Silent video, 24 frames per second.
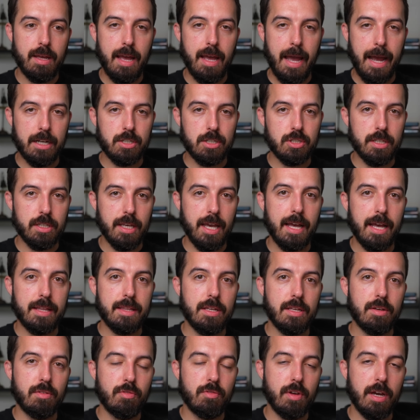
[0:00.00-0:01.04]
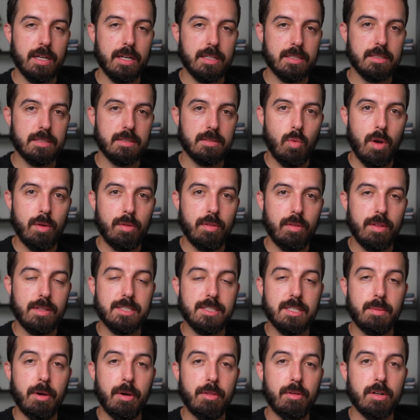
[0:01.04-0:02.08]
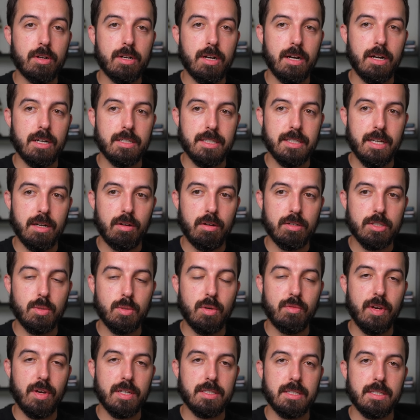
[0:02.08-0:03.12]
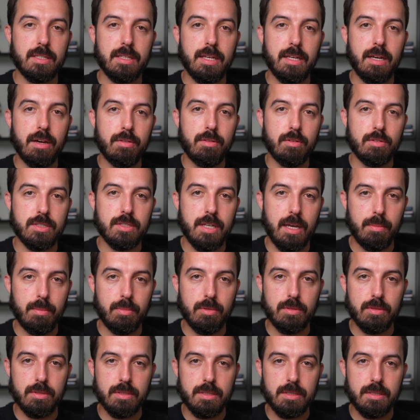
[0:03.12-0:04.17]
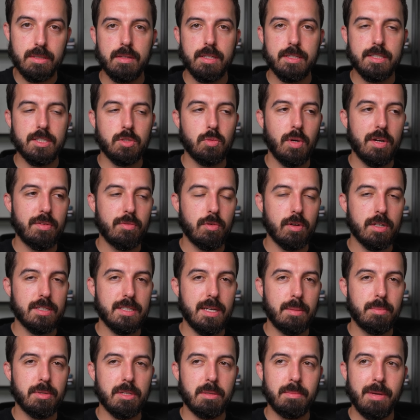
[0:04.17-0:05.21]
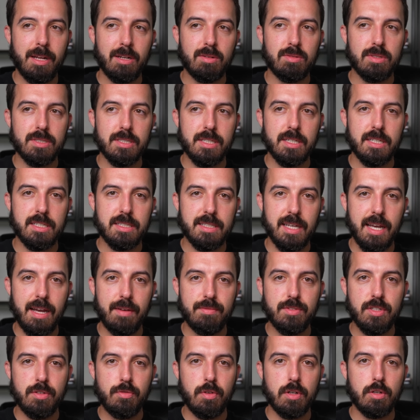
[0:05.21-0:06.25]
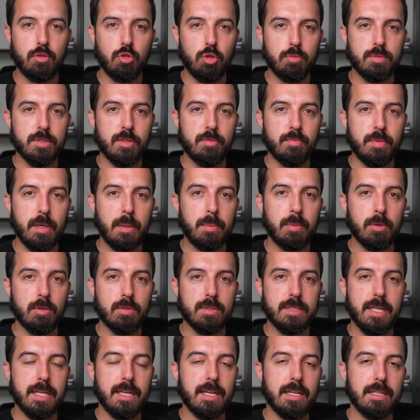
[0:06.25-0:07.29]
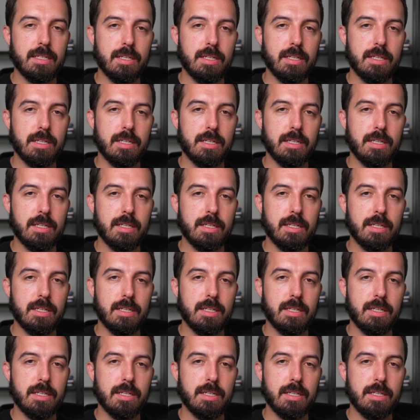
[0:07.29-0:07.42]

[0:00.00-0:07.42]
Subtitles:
actually had the effect rather than some other cause that also affected the other samples. This is why, for example, in medical studies, they have different groups of people taking